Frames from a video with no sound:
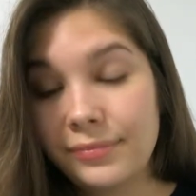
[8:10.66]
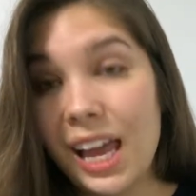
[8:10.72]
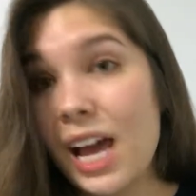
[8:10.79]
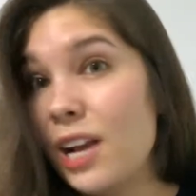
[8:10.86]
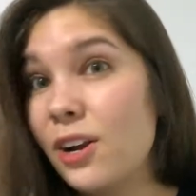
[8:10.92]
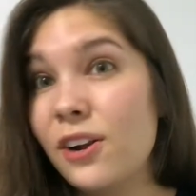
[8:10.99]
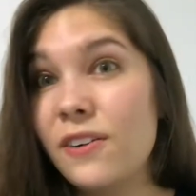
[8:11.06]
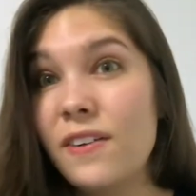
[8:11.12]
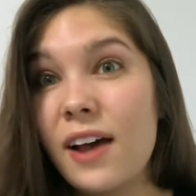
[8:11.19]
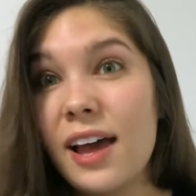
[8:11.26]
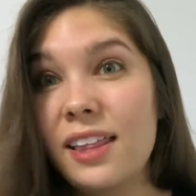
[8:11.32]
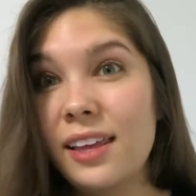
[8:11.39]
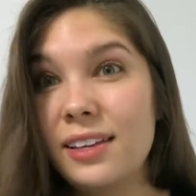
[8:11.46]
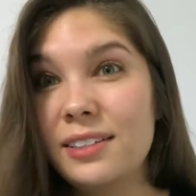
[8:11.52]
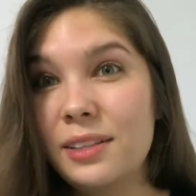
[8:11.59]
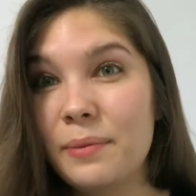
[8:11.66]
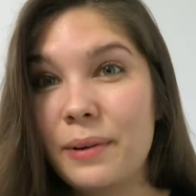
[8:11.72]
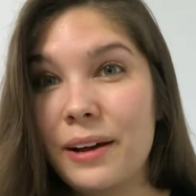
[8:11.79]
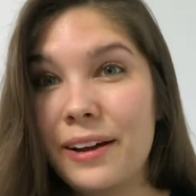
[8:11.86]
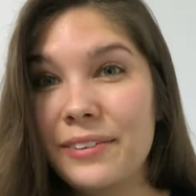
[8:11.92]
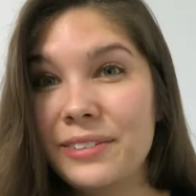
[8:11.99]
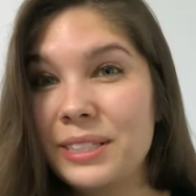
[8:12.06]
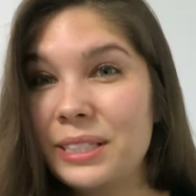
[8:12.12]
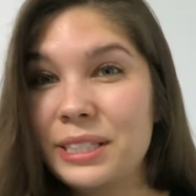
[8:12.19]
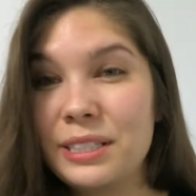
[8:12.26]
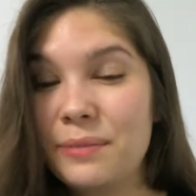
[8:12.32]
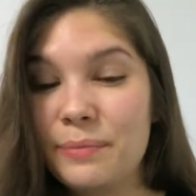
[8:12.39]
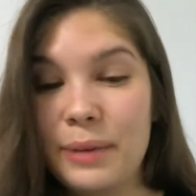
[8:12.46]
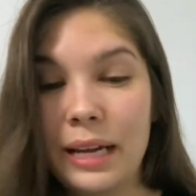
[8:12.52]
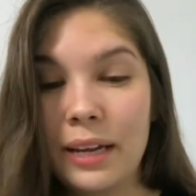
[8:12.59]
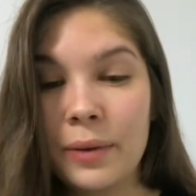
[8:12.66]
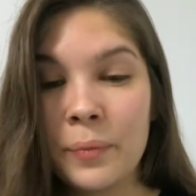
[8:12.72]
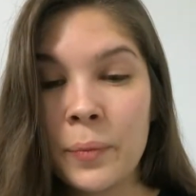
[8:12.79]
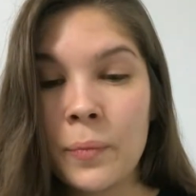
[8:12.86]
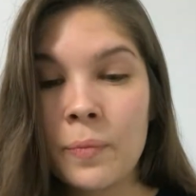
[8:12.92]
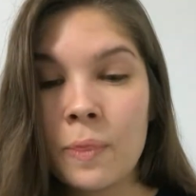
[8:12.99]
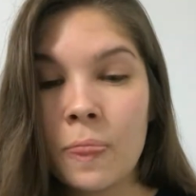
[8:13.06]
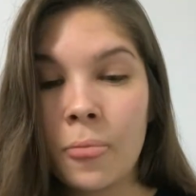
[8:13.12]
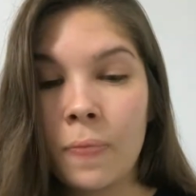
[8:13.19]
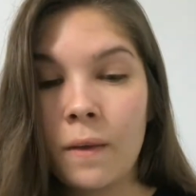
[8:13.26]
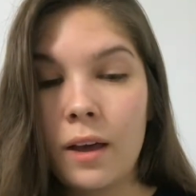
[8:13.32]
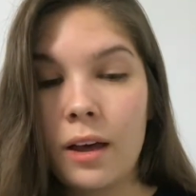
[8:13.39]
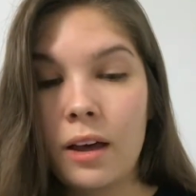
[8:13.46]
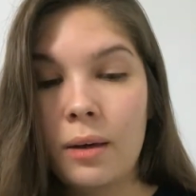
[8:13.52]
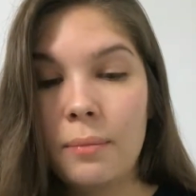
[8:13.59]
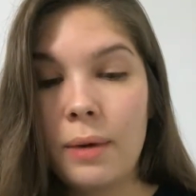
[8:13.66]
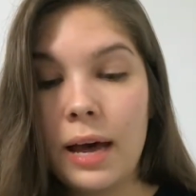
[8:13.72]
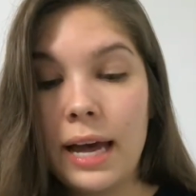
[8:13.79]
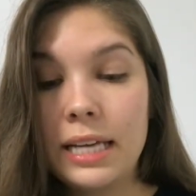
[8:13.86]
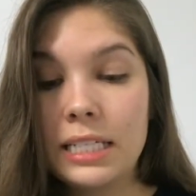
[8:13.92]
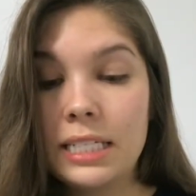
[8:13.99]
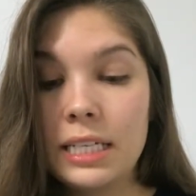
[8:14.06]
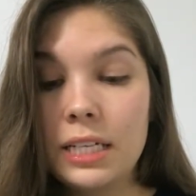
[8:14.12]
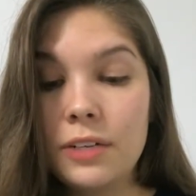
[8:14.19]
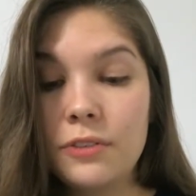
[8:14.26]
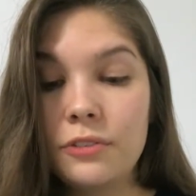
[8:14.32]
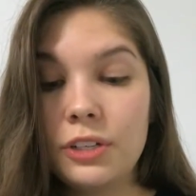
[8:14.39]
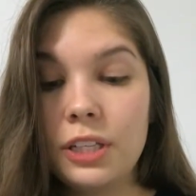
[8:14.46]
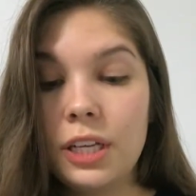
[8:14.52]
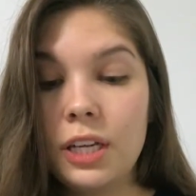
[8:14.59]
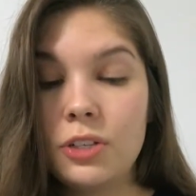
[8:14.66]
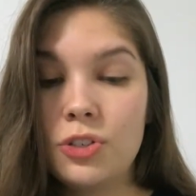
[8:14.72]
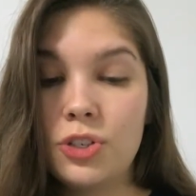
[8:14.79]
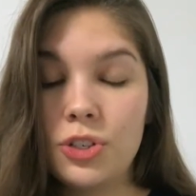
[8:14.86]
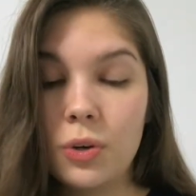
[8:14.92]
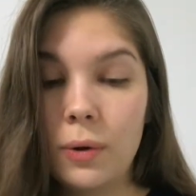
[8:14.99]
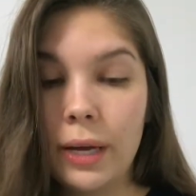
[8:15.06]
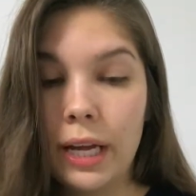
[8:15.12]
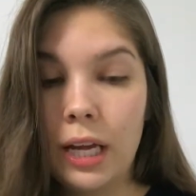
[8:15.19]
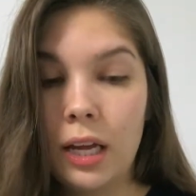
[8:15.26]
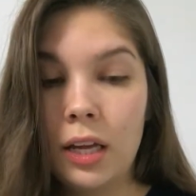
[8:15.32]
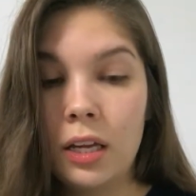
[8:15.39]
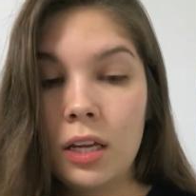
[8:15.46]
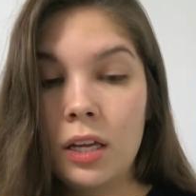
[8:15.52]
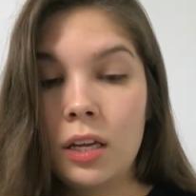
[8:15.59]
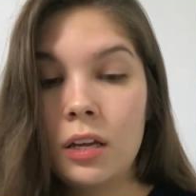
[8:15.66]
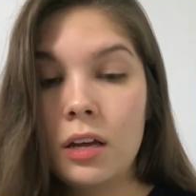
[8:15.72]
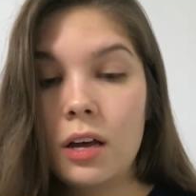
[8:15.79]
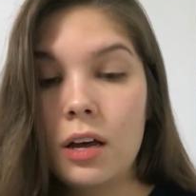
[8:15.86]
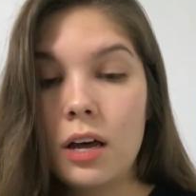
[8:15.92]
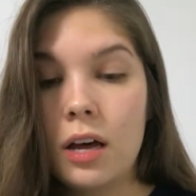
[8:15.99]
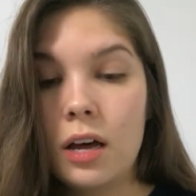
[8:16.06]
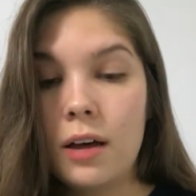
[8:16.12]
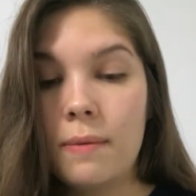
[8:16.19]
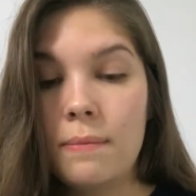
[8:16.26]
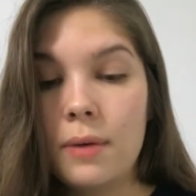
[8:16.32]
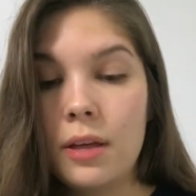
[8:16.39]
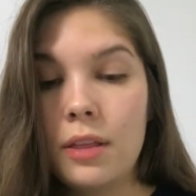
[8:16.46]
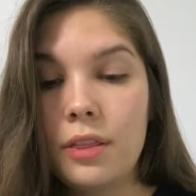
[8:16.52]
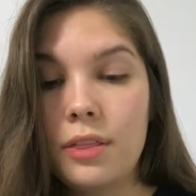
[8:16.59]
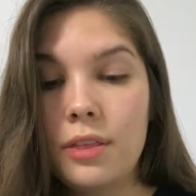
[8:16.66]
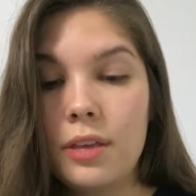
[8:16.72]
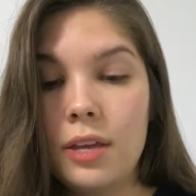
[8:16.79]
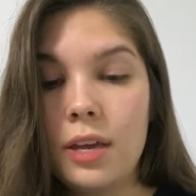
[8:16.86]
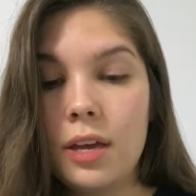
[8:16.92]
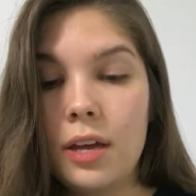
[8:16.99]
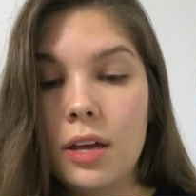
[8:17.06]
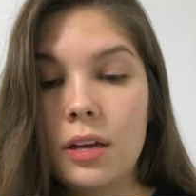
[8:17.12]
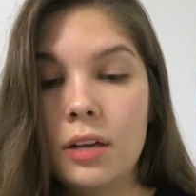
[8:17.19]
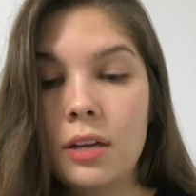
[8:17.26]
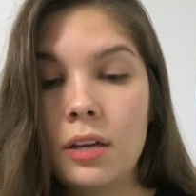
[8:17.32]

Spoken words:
I don't know, I liked them all. I really couldn't pick. I did really enjoy the